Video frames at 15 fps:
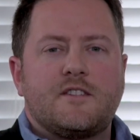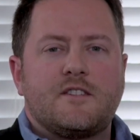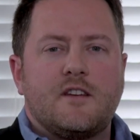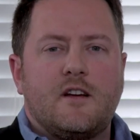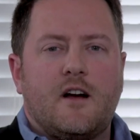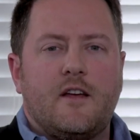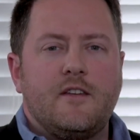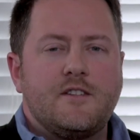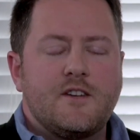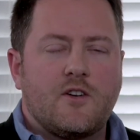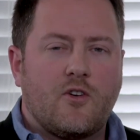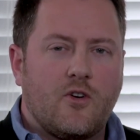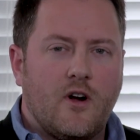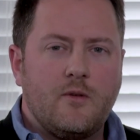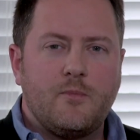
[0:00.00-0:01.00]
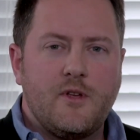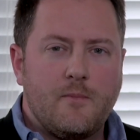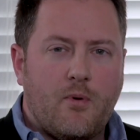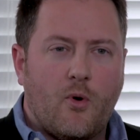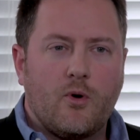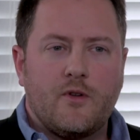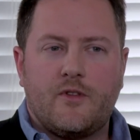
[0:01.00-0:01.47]
it's I think it's incredibly
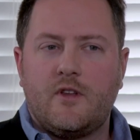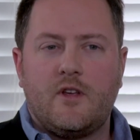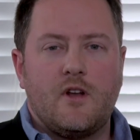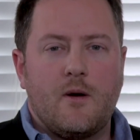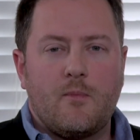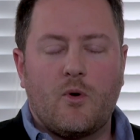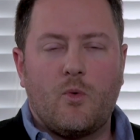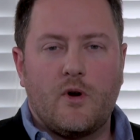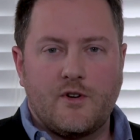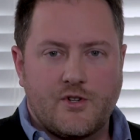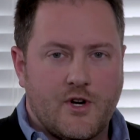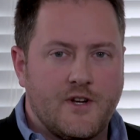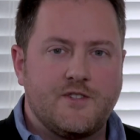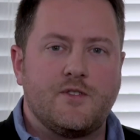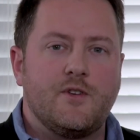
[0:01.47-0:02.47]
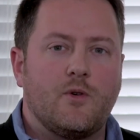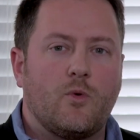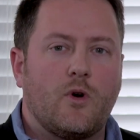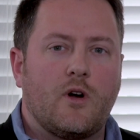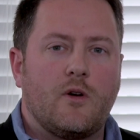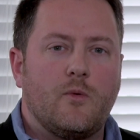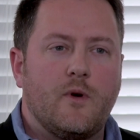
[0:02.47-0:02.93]
important that you, number one, trust who you're
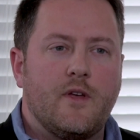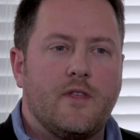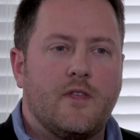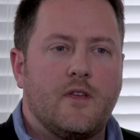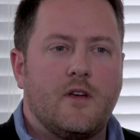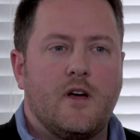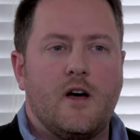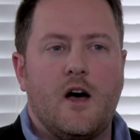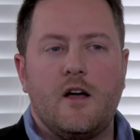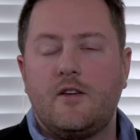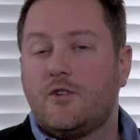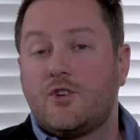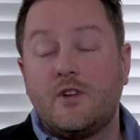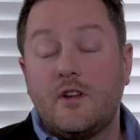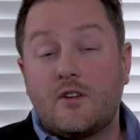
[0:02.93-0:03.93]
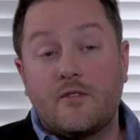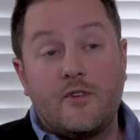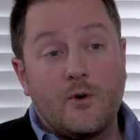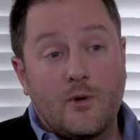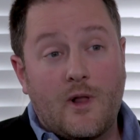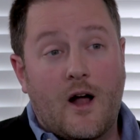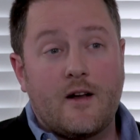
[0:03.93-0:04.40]
working with. Uh, you should
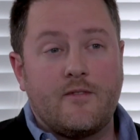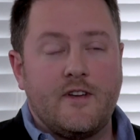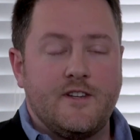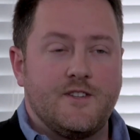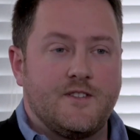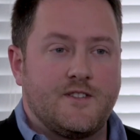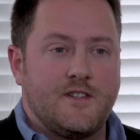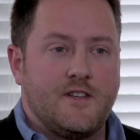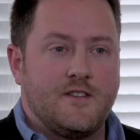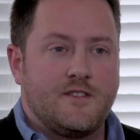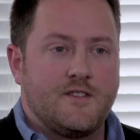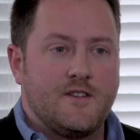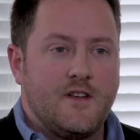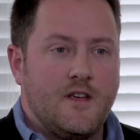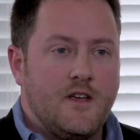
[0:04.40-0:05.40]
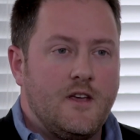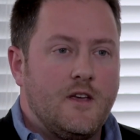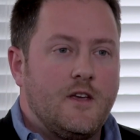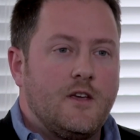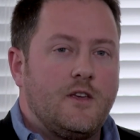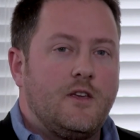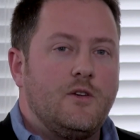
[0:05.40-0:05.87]
interview a lot of agencies.
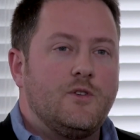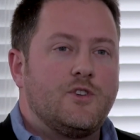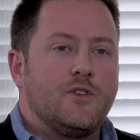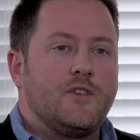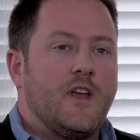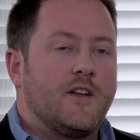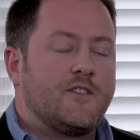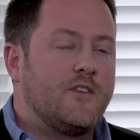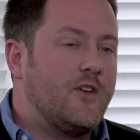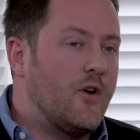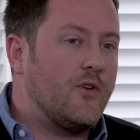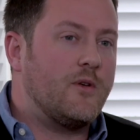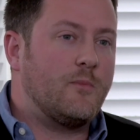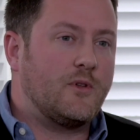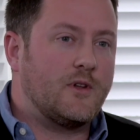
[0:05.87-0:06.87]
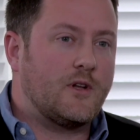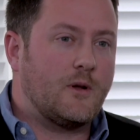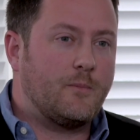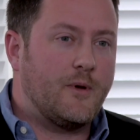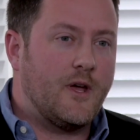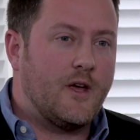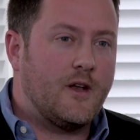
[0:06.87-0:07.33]
You should get to know them a
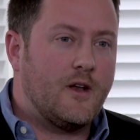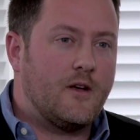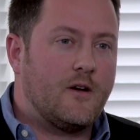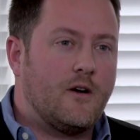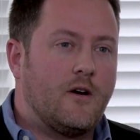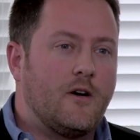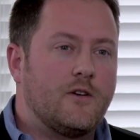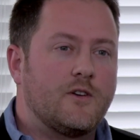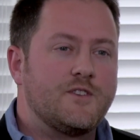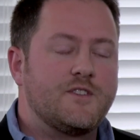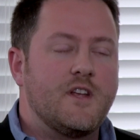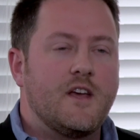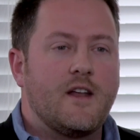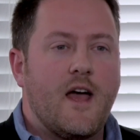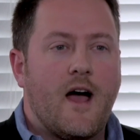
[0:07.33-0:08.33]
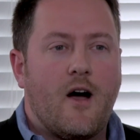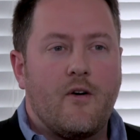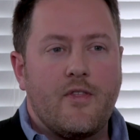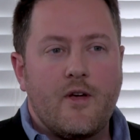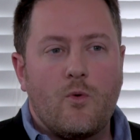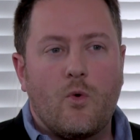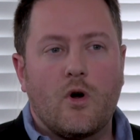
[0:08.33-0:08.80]
little bit, understand
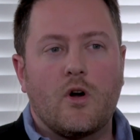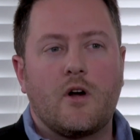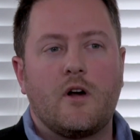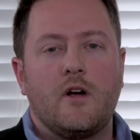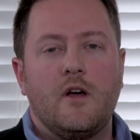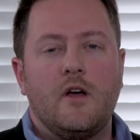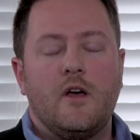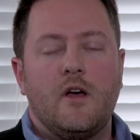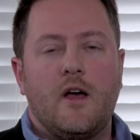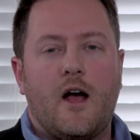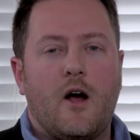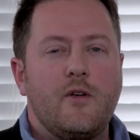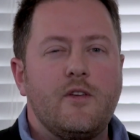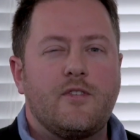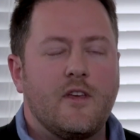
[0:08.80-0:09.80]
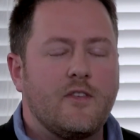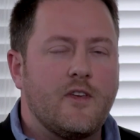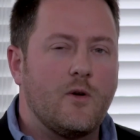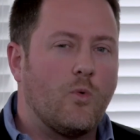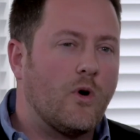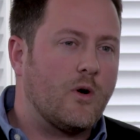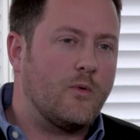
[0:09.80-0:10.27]
how they work, how you think
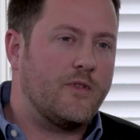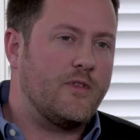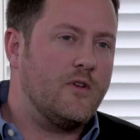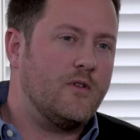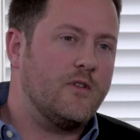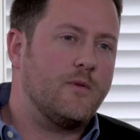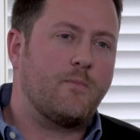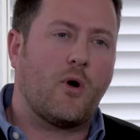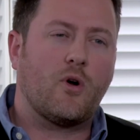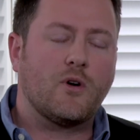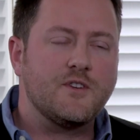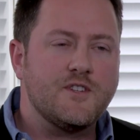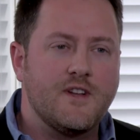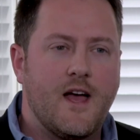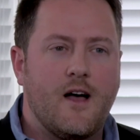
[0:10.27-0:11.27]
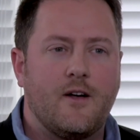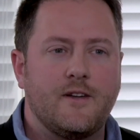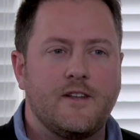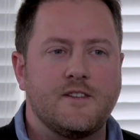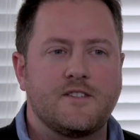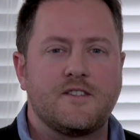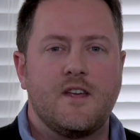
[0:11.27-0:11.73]
they'd work with you. Do the
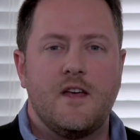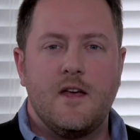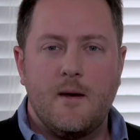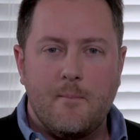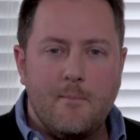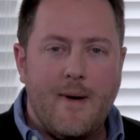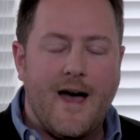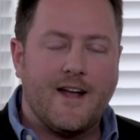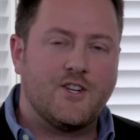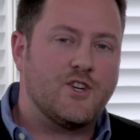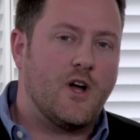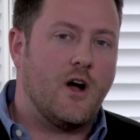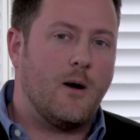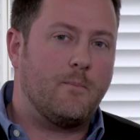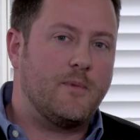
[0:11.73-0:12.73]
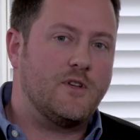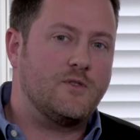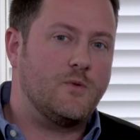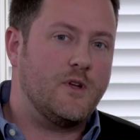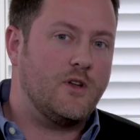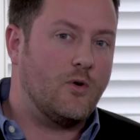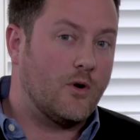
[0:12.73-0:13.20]
personalities match up
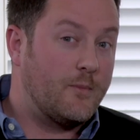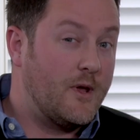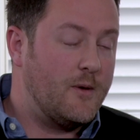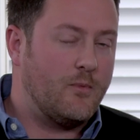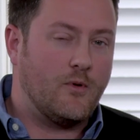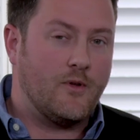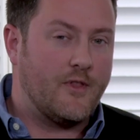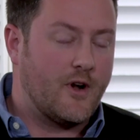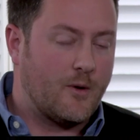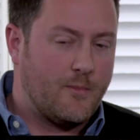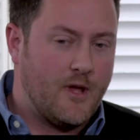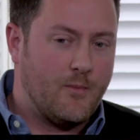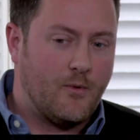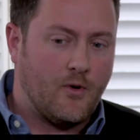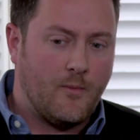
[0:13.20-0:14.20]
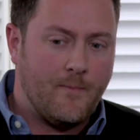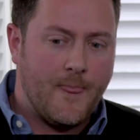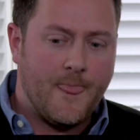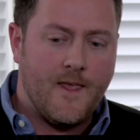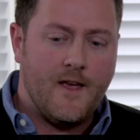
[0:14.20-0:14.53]
between your people and their people?